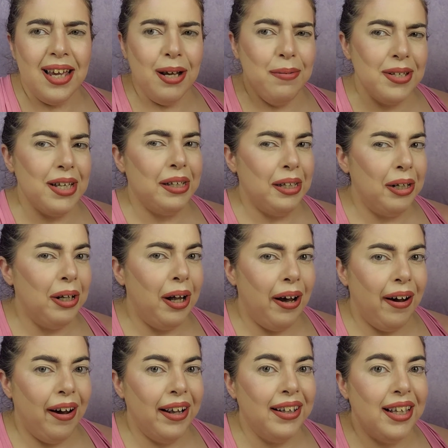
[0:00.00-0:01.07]
it was a little
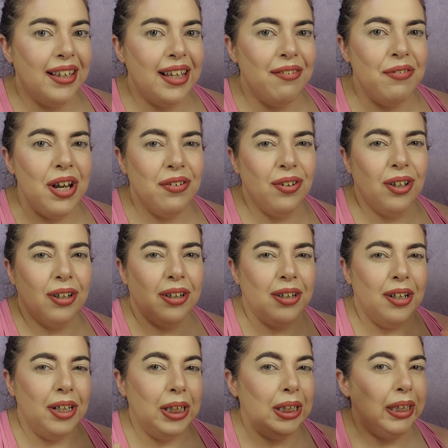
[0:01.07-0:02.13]
odd that they've never
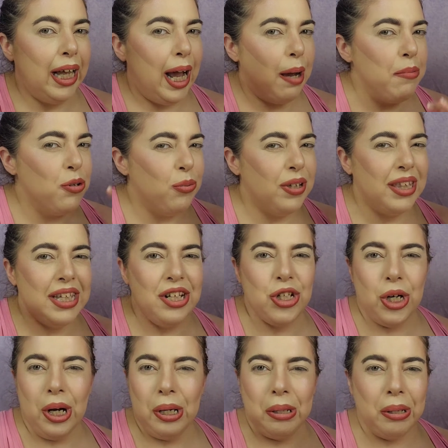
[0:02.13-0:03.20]
collabed with
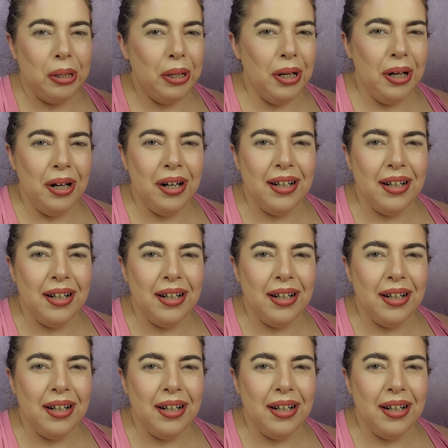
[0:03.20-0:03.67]
each other.